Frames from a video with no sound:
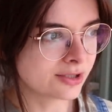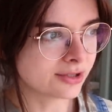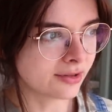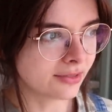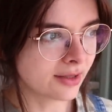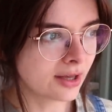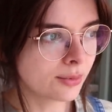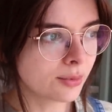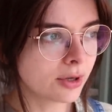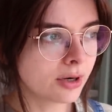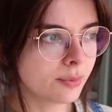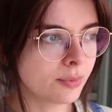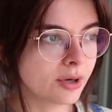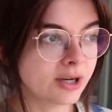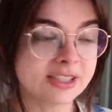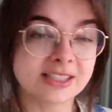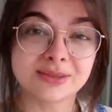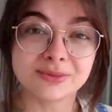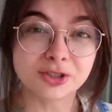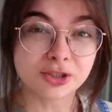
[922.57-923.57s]
So I think I'm gonna
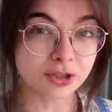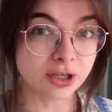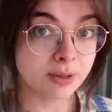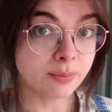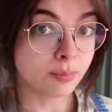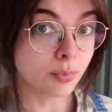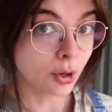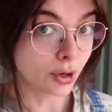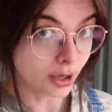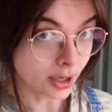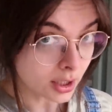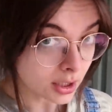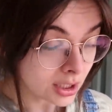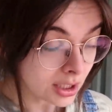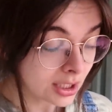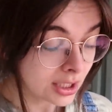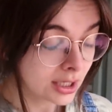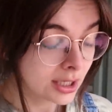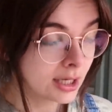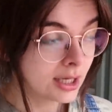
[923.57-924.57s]
buy some tree
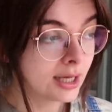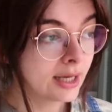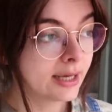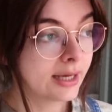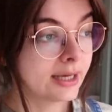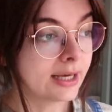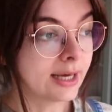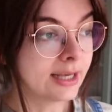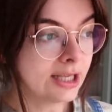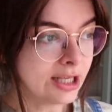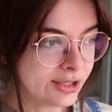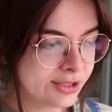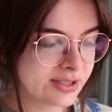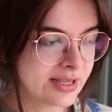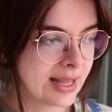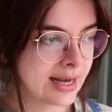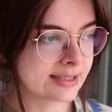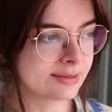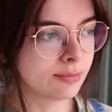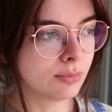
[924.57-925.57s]
bark and use
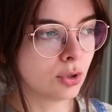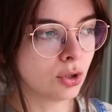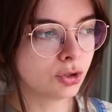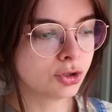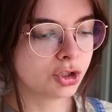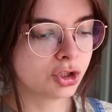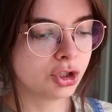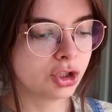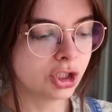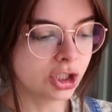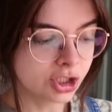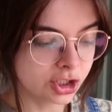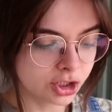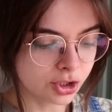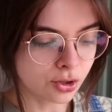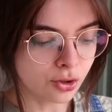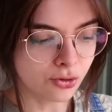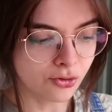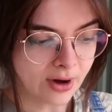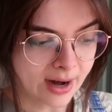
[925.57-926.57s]
that as mulch
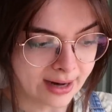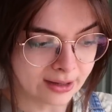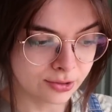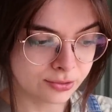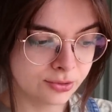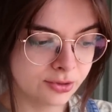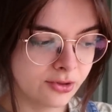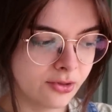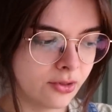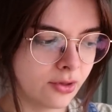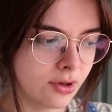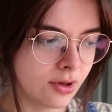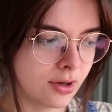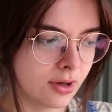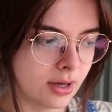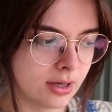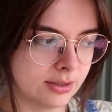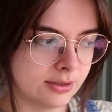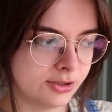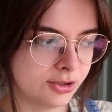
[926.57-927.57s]
just around
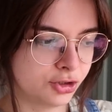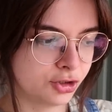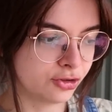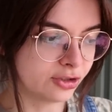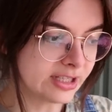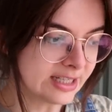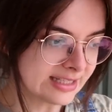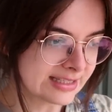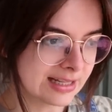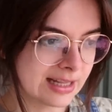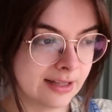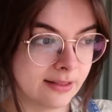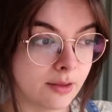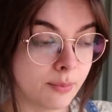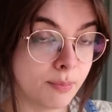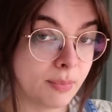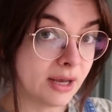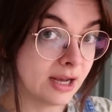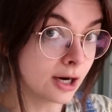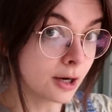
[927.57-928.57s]
the trees and like
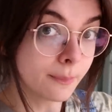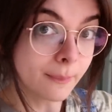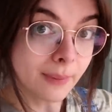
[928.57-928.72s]
the bigger